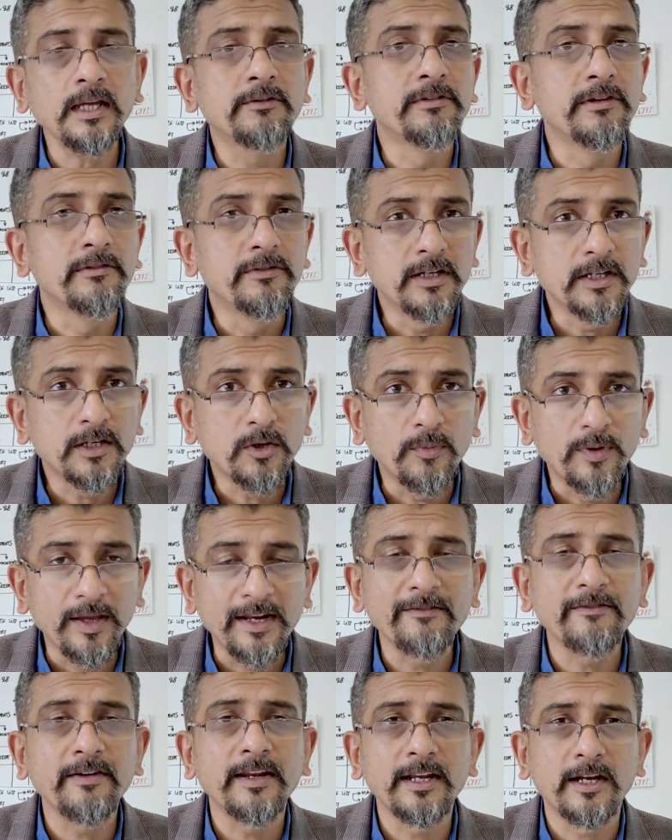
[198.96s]
We work
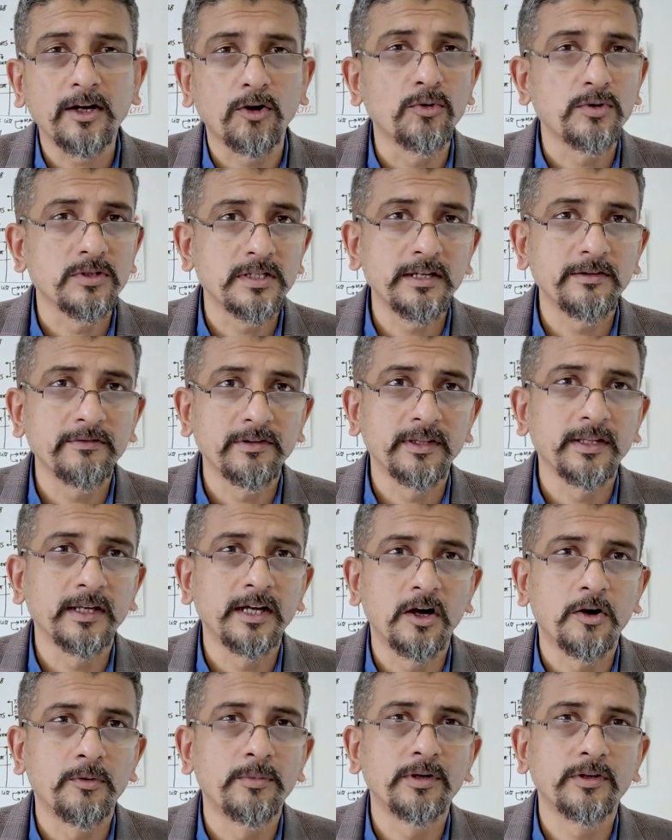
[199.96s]
very, very closely with the
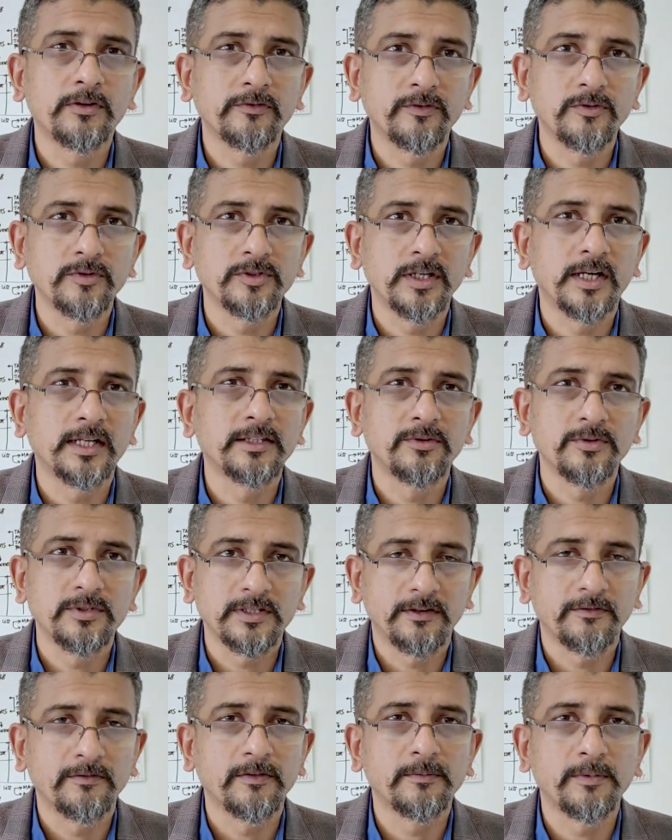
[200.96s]
government of Gujarat on
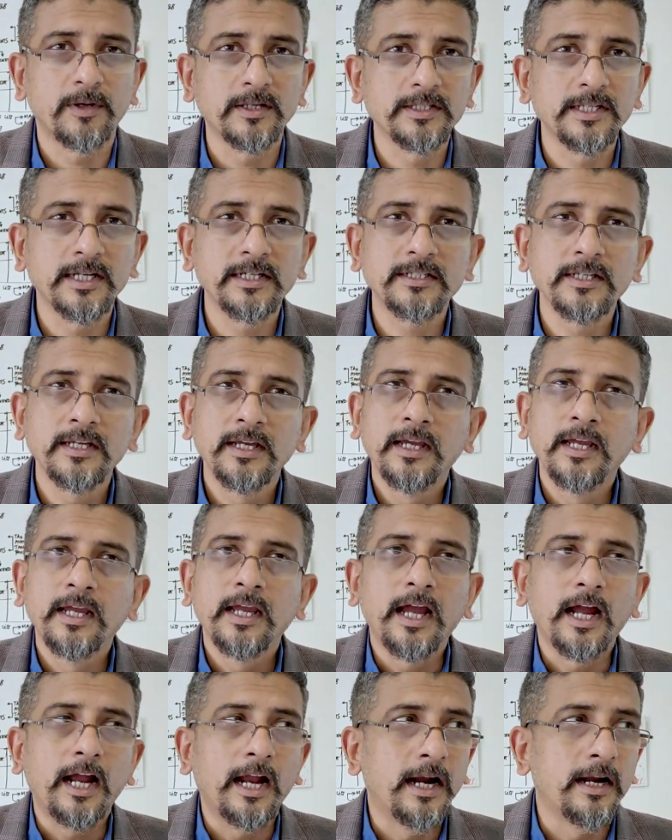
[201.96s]
several projects,
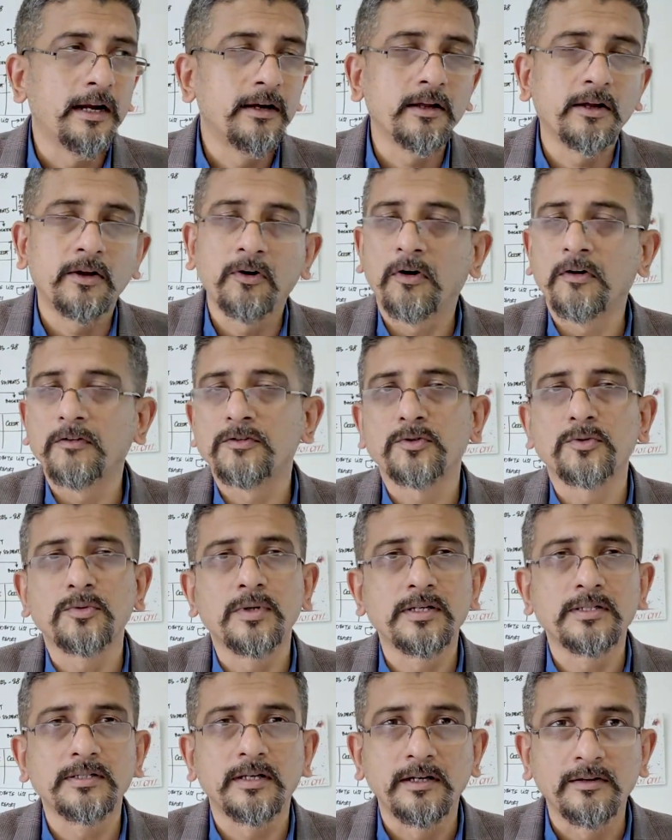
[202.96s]
and a lot of
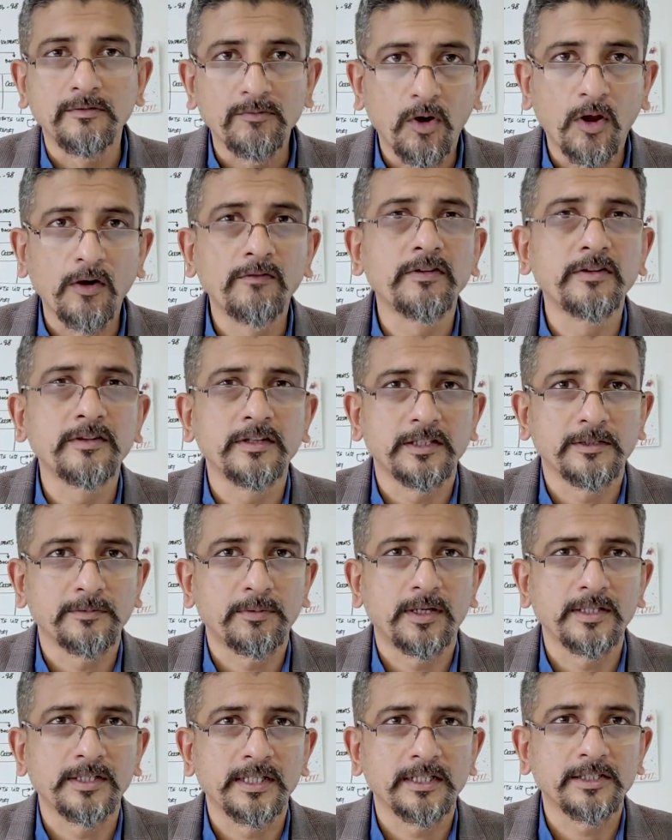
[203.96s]
students are involved in this
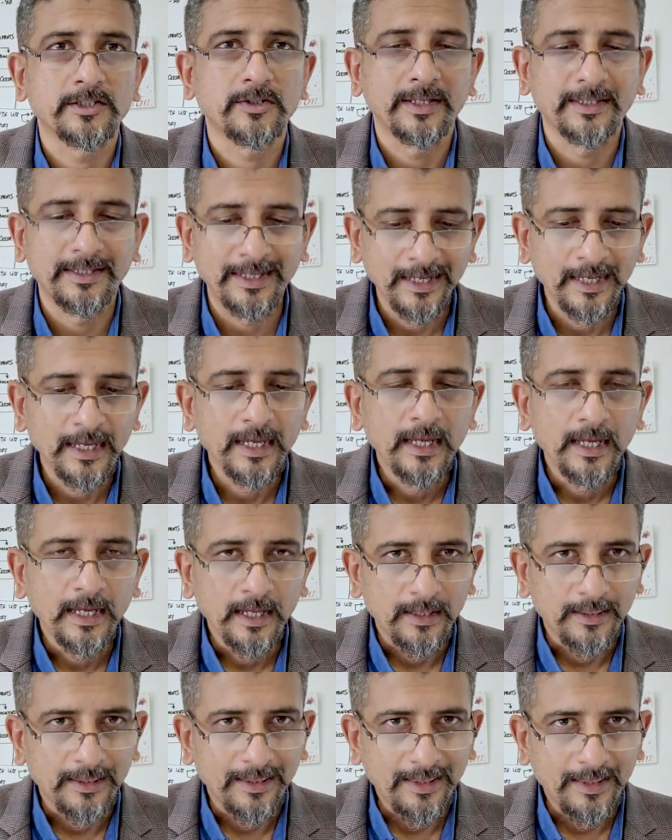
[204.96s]
project. So I think
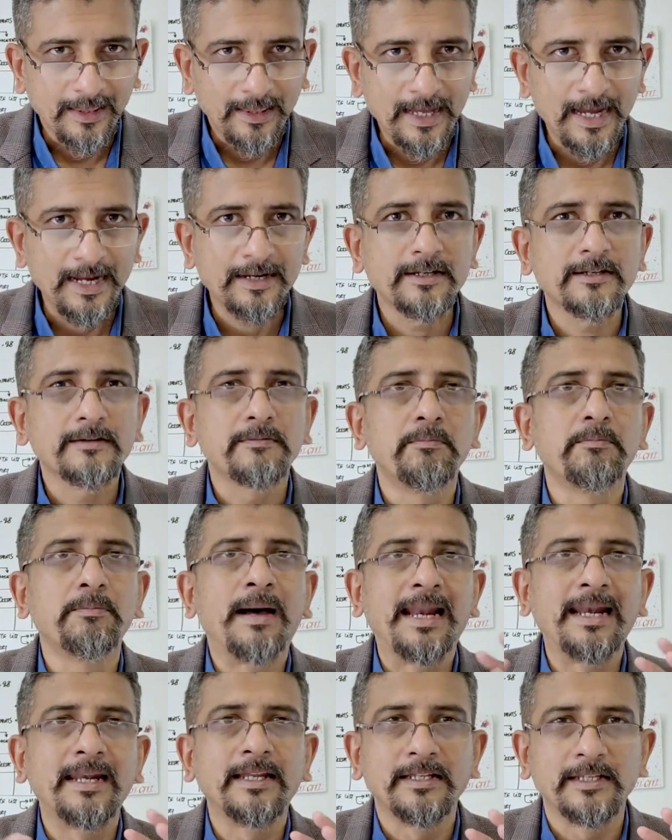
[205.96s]
that
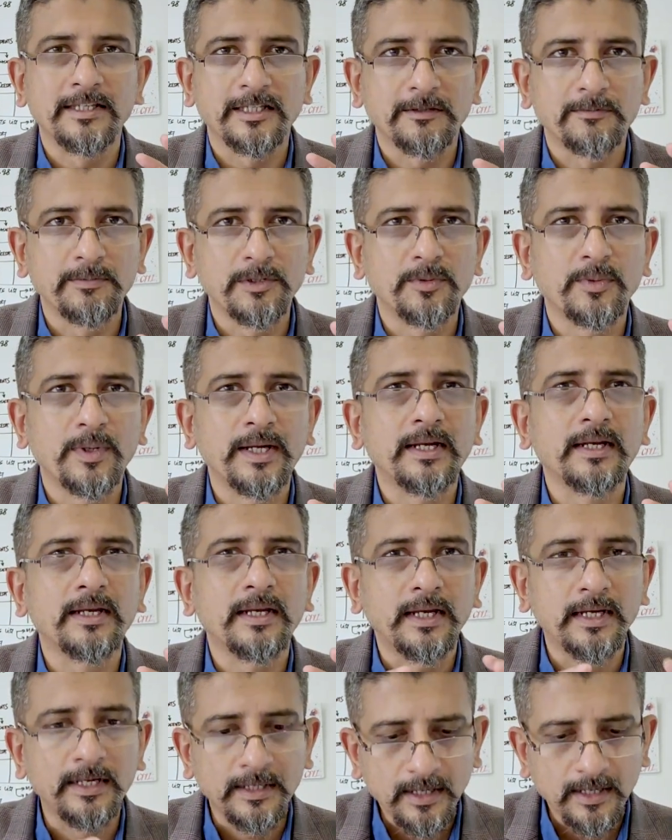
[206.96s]
balance between
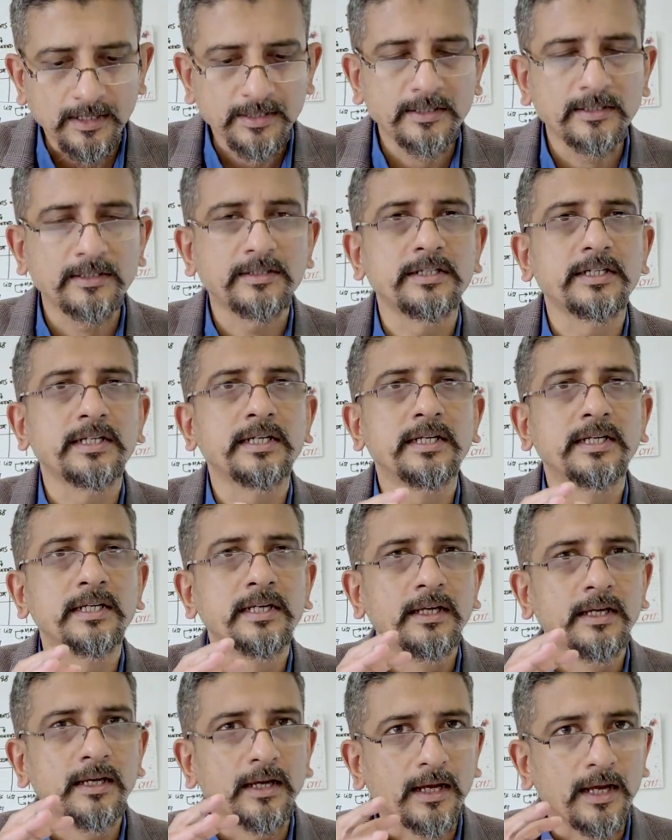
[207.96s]

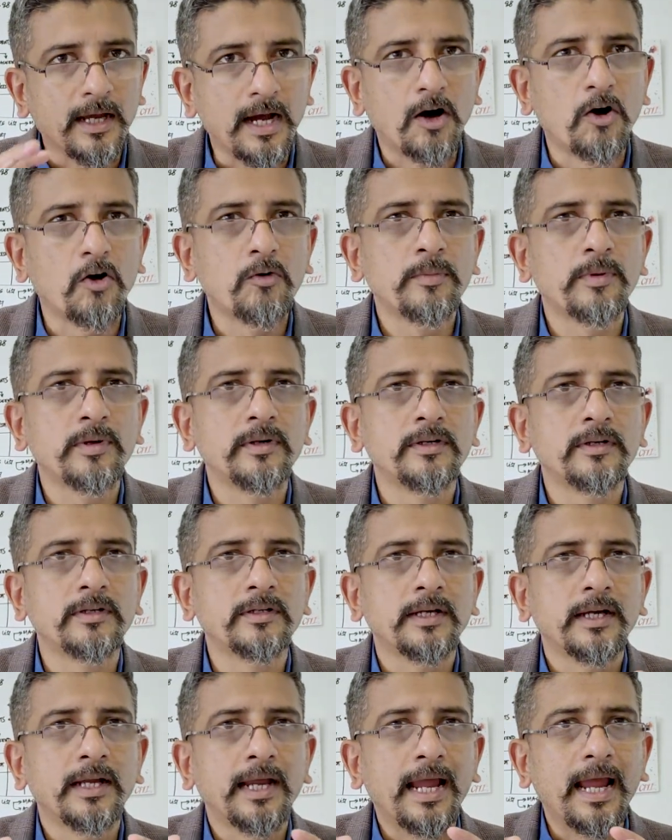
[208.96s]
industry, government,
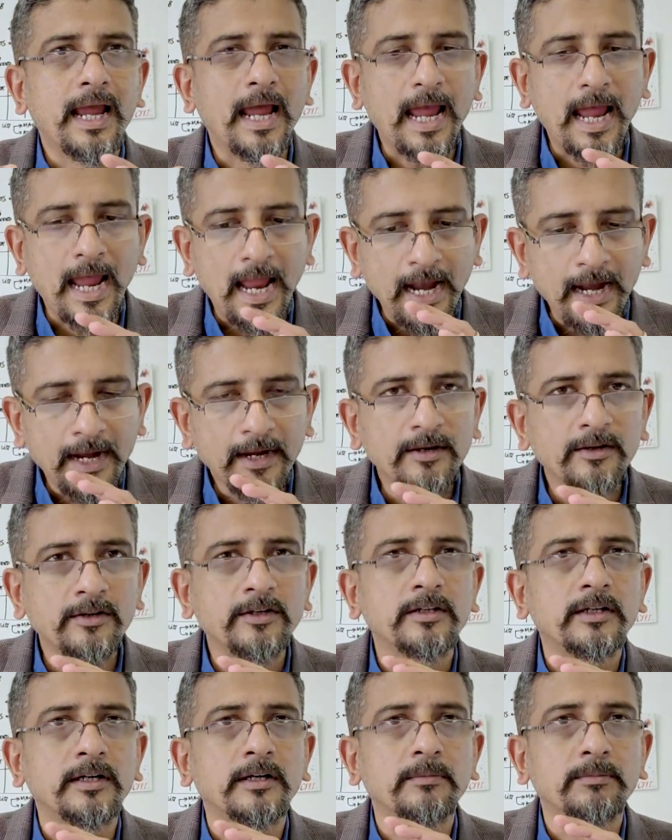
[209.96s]

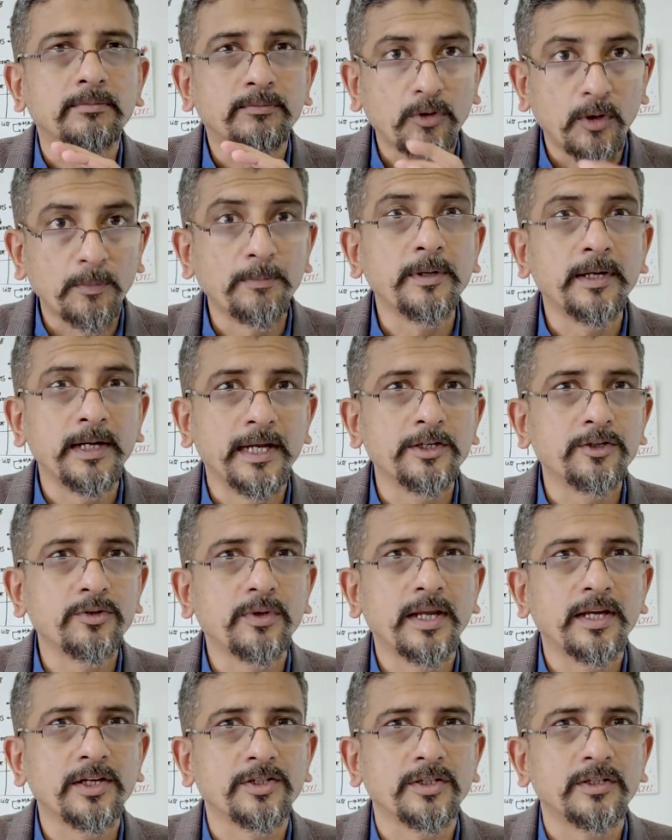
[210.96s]
and proper
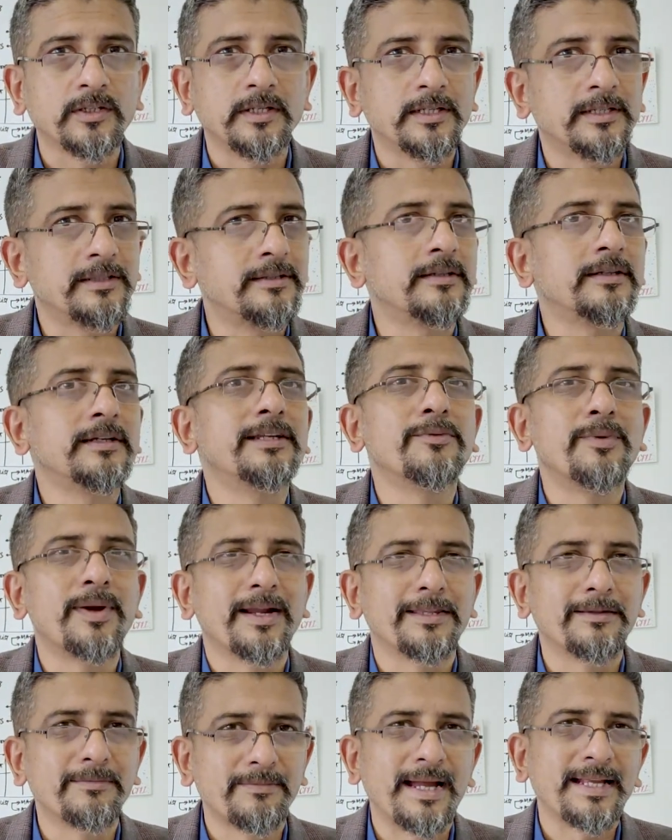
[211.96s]
education is really
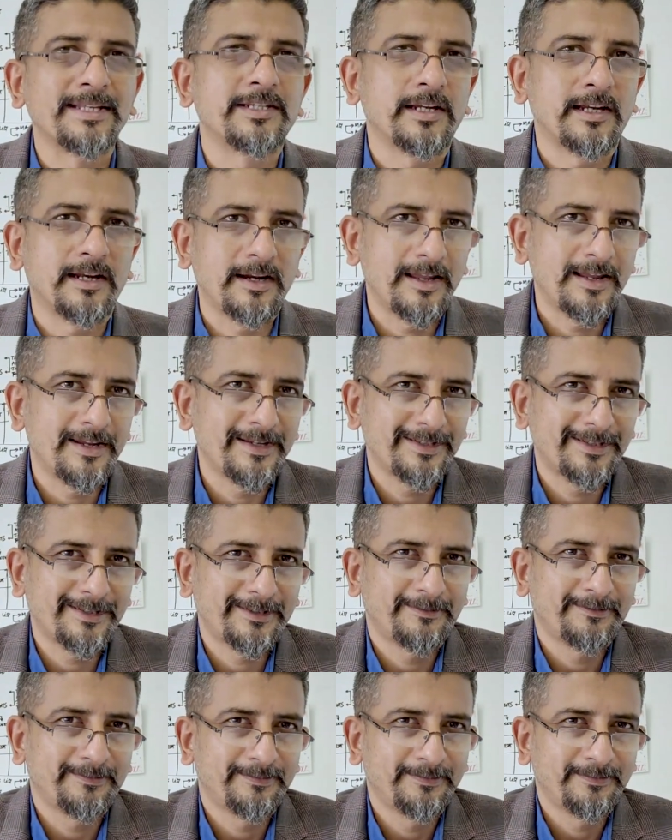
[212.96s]
where the magic
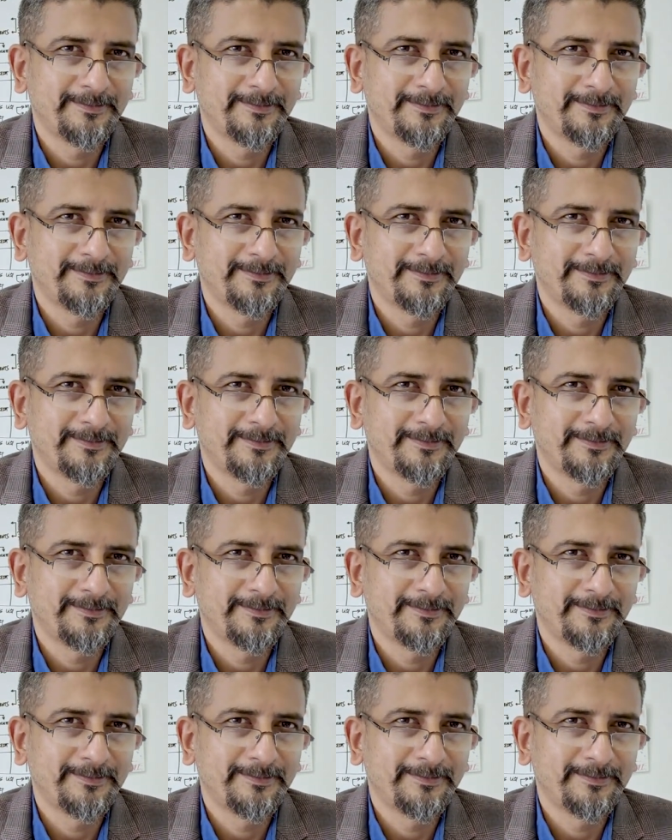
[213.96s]
lies.